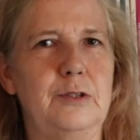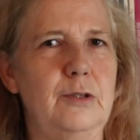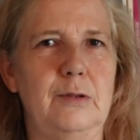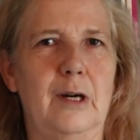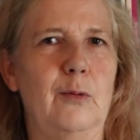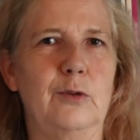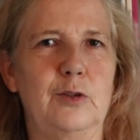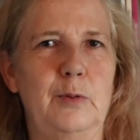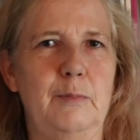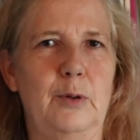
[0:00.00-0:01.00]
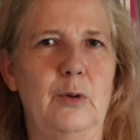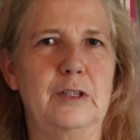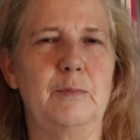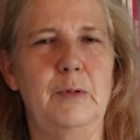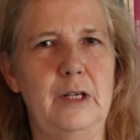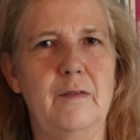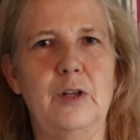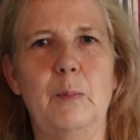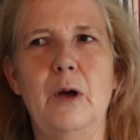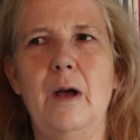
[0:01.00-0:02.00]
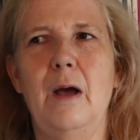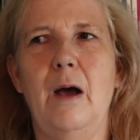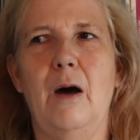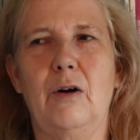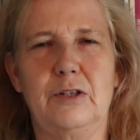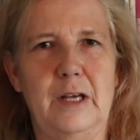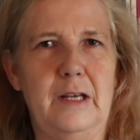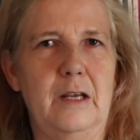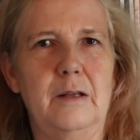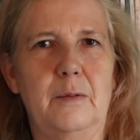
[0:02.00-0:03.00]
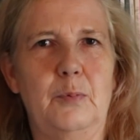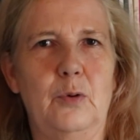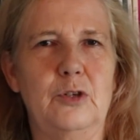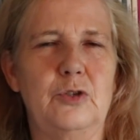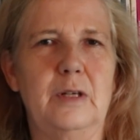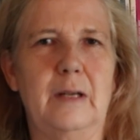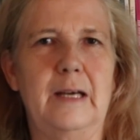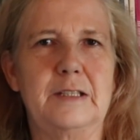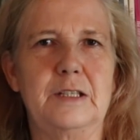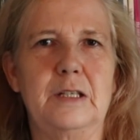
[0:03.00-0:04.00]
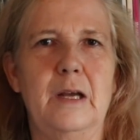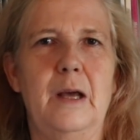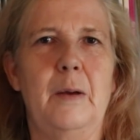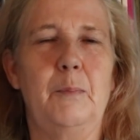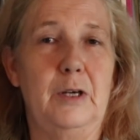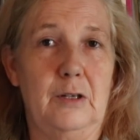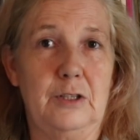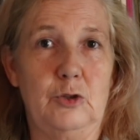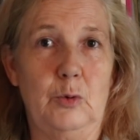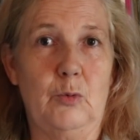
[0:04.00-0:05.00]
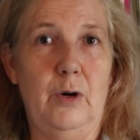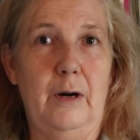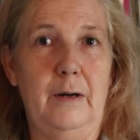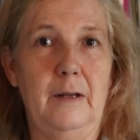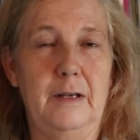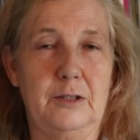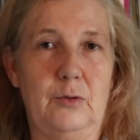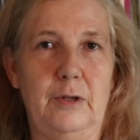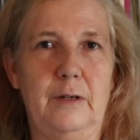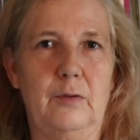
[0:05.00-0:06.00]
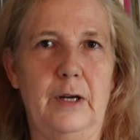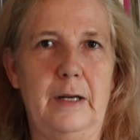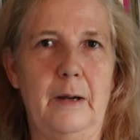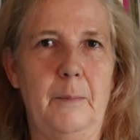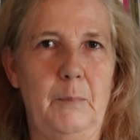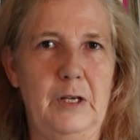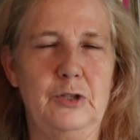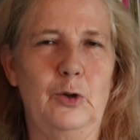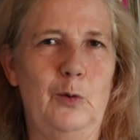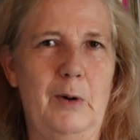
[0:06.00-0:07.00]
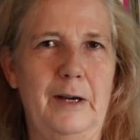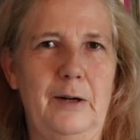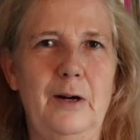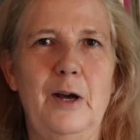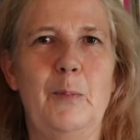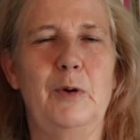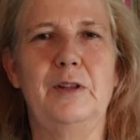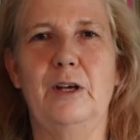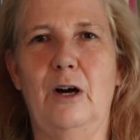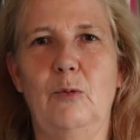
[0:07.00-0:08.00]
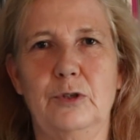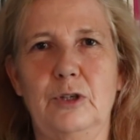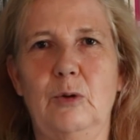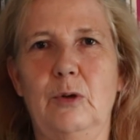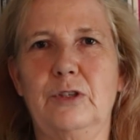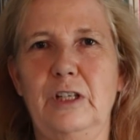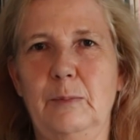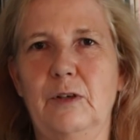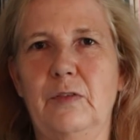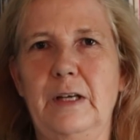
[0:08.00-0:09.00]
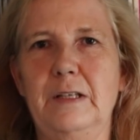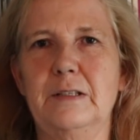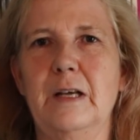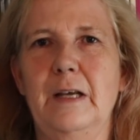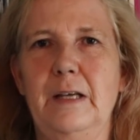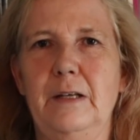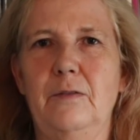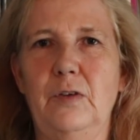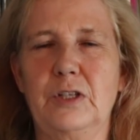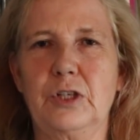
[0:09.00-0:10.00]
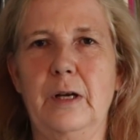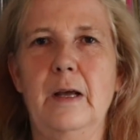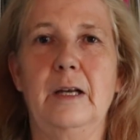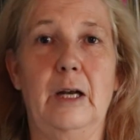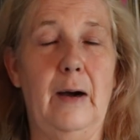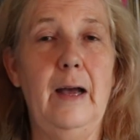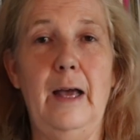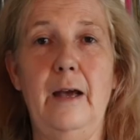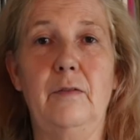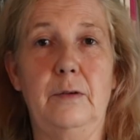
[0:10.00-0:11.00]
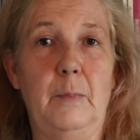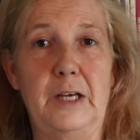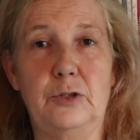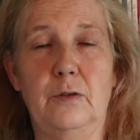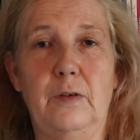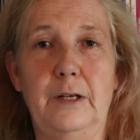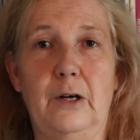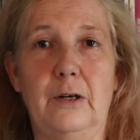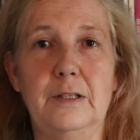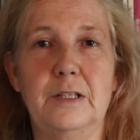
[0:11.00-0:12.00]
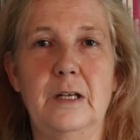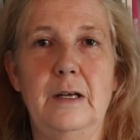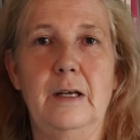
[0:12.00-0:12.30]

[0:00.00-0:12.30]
do not want to be poets. Many of them are taking the poetry classes because it's required as a creative writing major or minor, but they all want to go on to MFAs in fiction. Now, I have a Master of Fine Arts